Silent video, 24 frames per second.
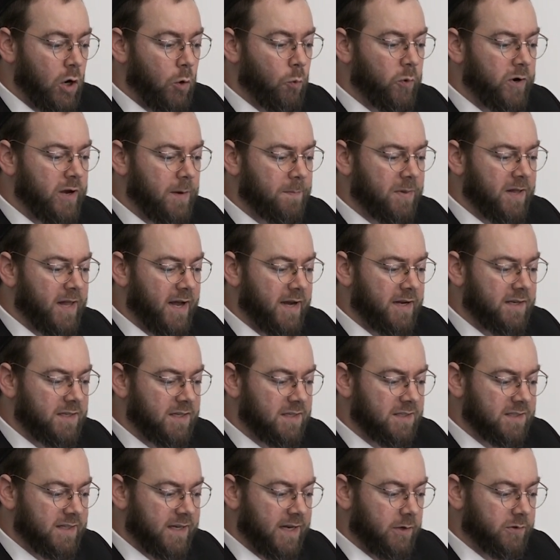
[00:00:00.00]
We apply a
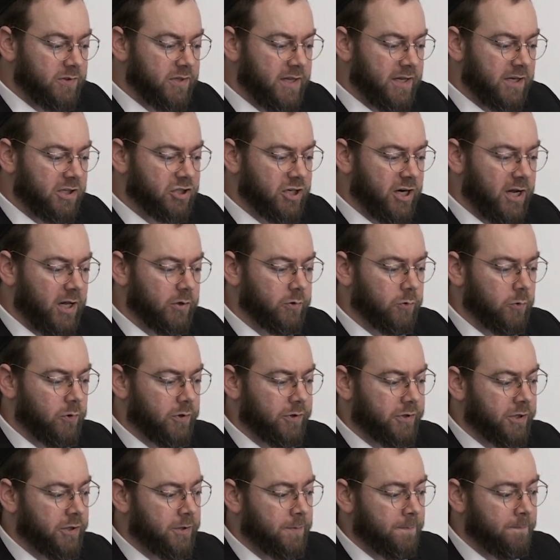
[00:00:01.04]
discount to that child
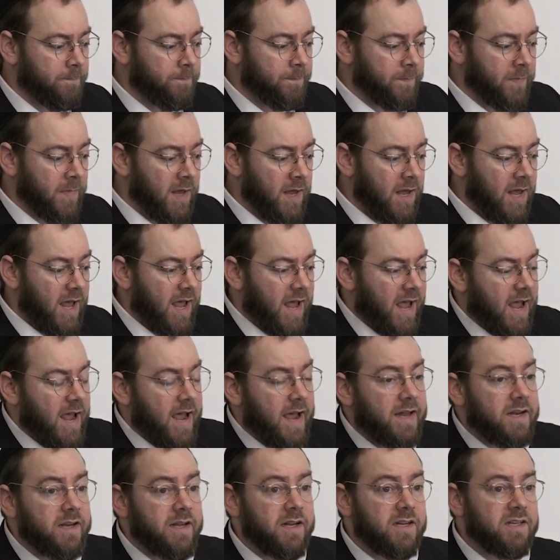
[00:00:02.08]
order,
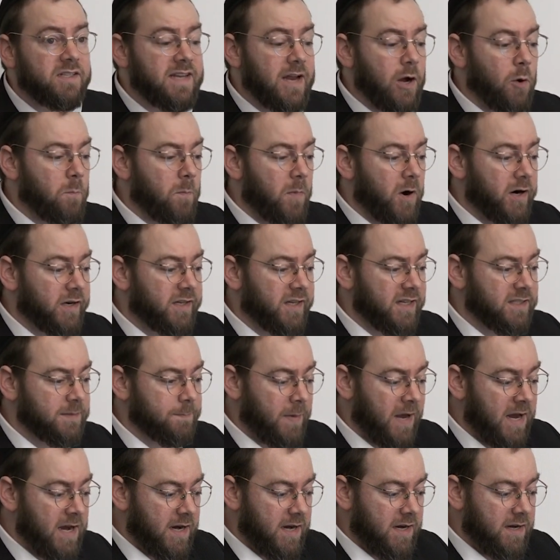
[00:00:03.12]
and it is now marked as
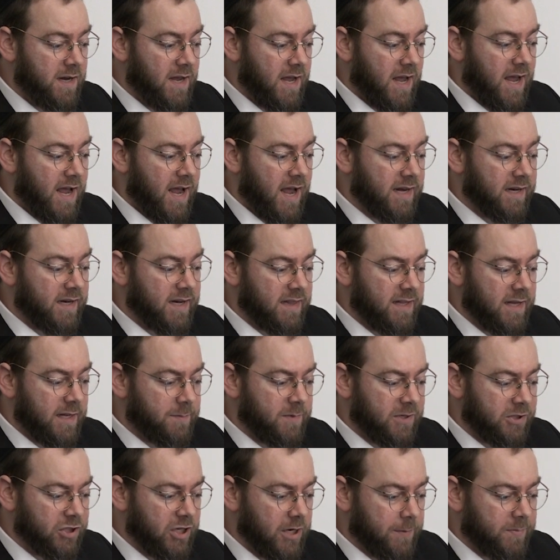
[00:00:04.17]
paid and can then be
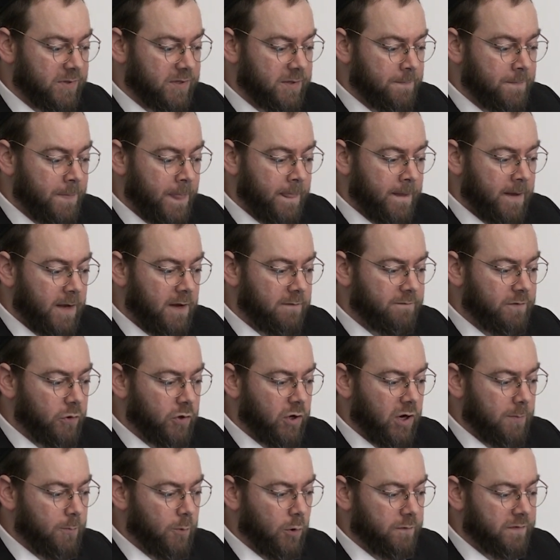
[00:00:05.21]
shipped. If you
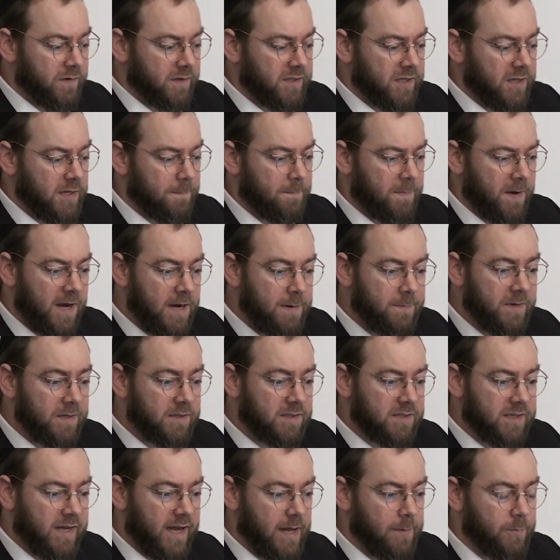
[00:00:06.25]
come over to the Payments
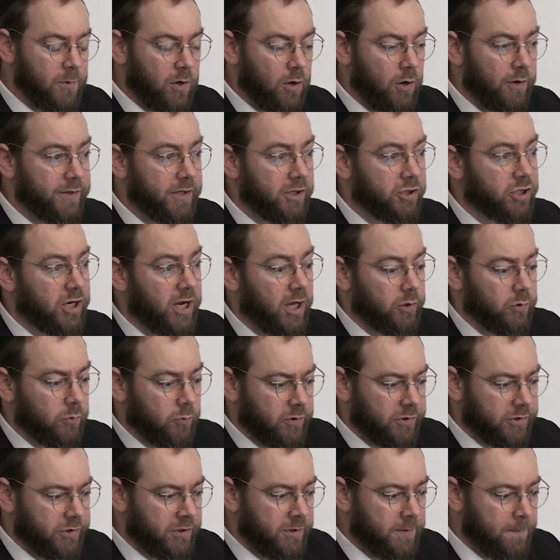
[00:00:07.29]
tab on the child
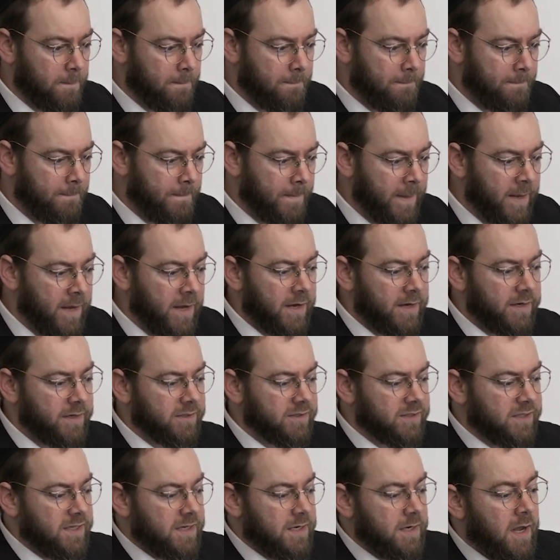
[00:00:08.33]
order, you'll
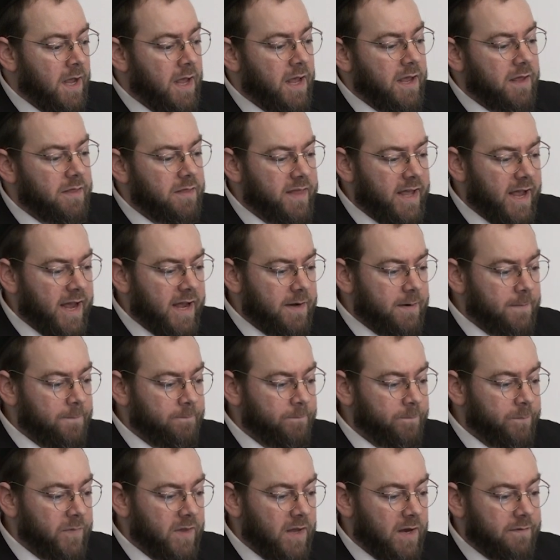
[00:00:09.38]
see that
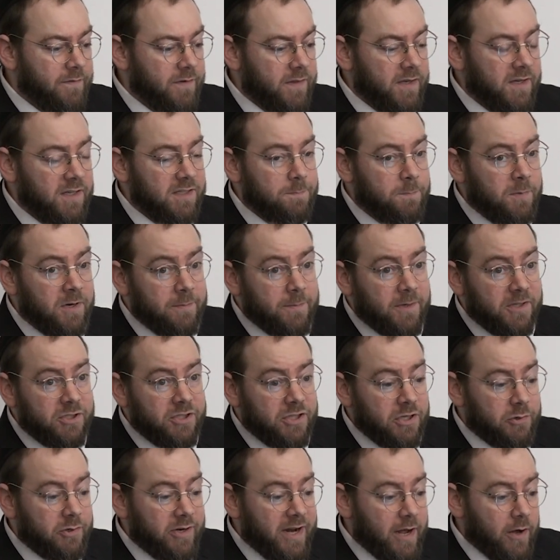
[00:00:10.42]
everything is pretty much
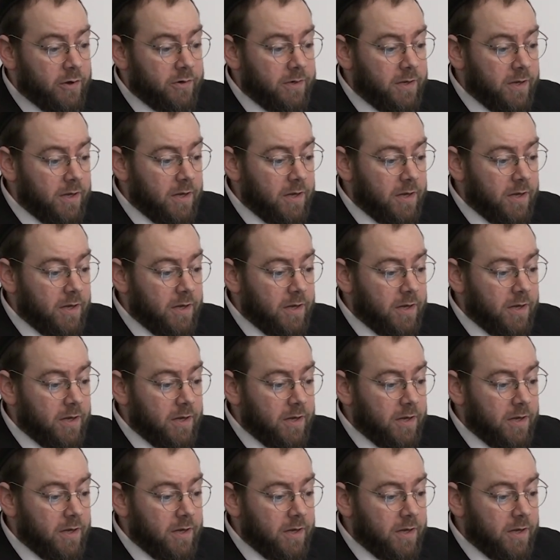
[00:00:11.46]
zeroed out